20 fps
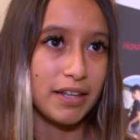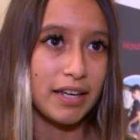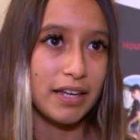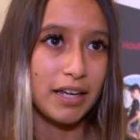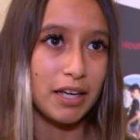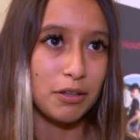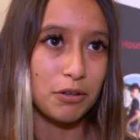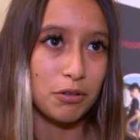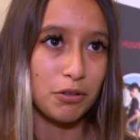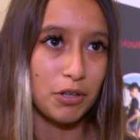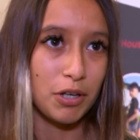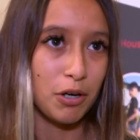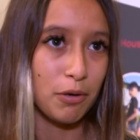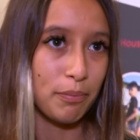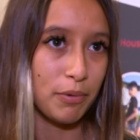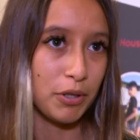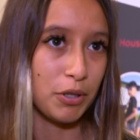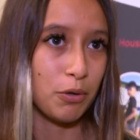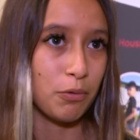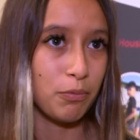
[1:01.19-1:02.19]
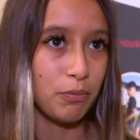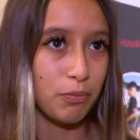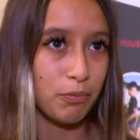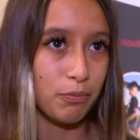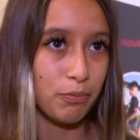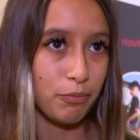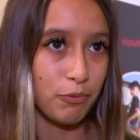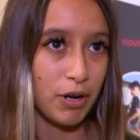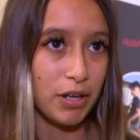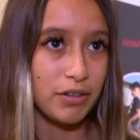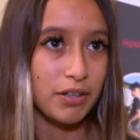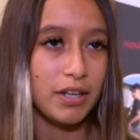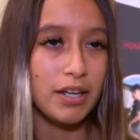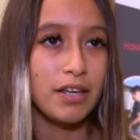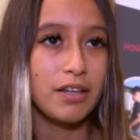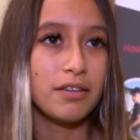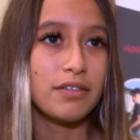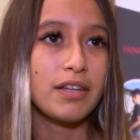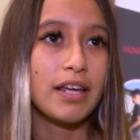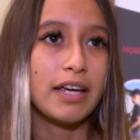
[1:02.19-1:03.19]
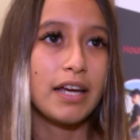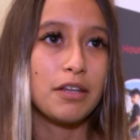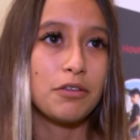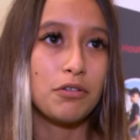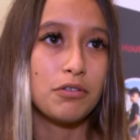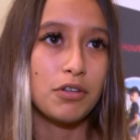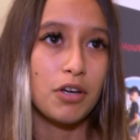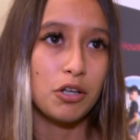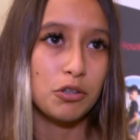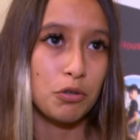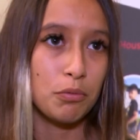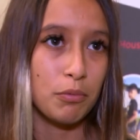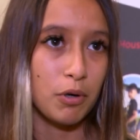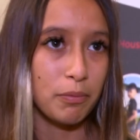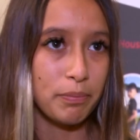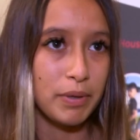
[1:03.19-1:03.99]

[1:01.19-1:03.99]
I get to help other residents, I get to talk to more